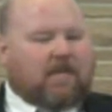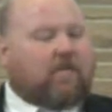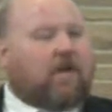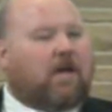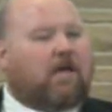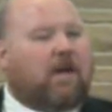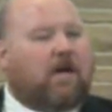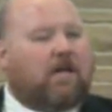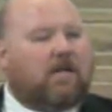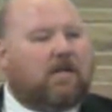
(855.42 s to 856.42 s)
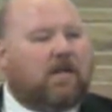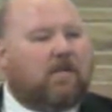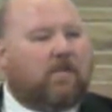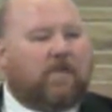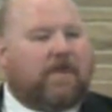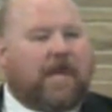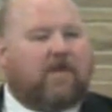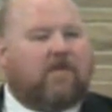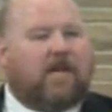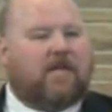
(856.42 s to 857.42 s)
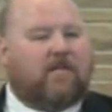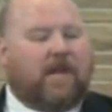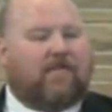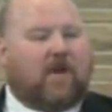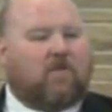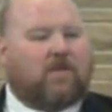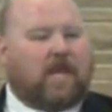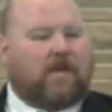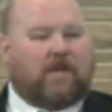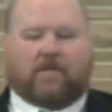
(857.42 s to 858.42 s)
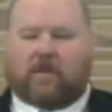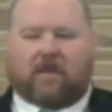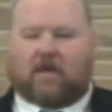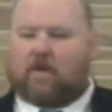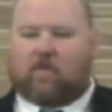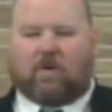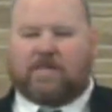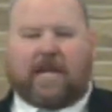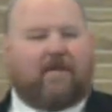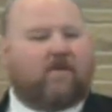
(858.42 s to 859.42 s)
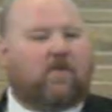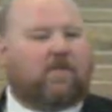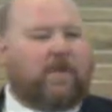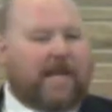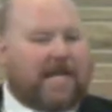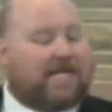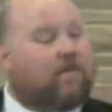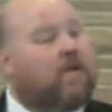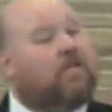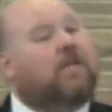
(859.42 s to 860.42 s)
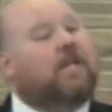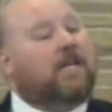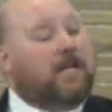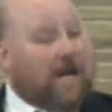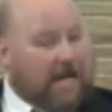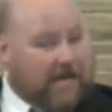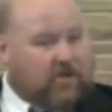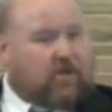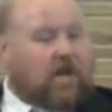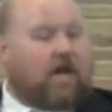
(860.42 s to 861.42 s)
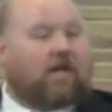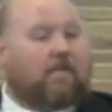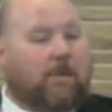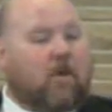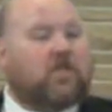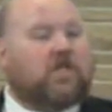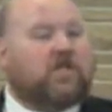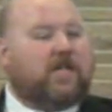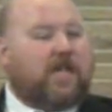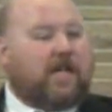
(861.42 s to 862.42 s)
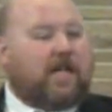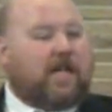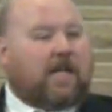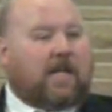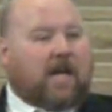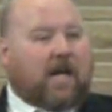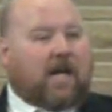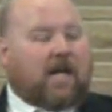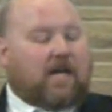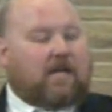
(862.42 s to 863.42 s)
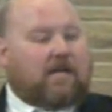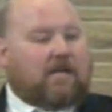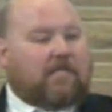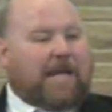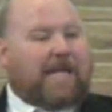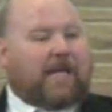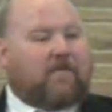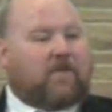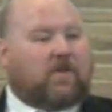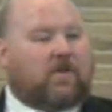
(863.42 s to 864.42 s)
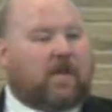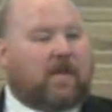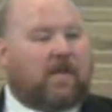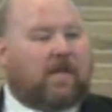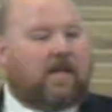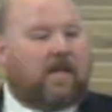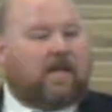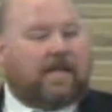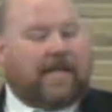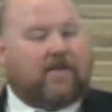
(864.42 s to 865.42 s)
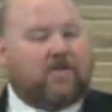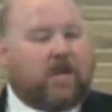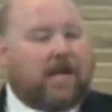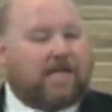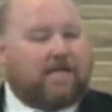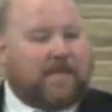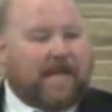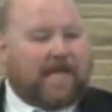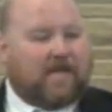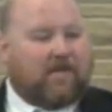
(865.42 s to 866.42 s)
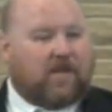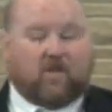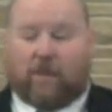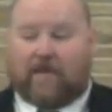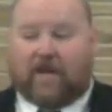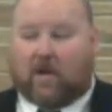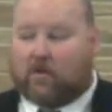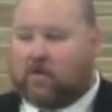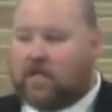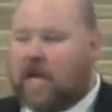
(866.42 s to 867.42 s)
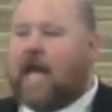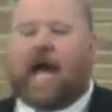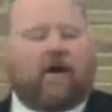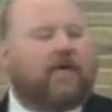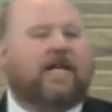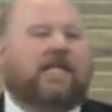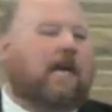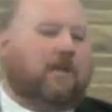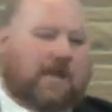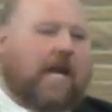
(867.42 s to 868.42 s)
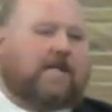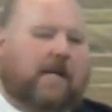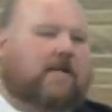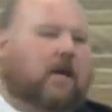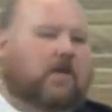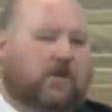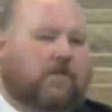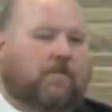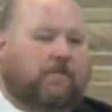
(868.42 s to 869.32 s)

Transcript: that we ought not, you know, we, we can't do nothing until we have a cosigner. He goes, What does that have to do with me? I said, Well, I need you to call an emergency uh, meeting of your leaders. Y'all got some deacons over here? because We have elders. I go, that, That'd be the guys I'd talk to.